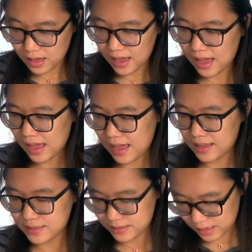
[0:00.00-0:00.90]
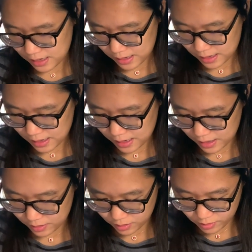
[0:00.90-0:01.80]
as
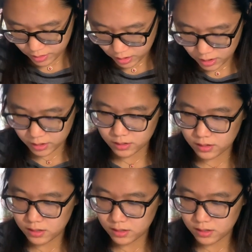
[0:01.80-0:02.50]
I go along.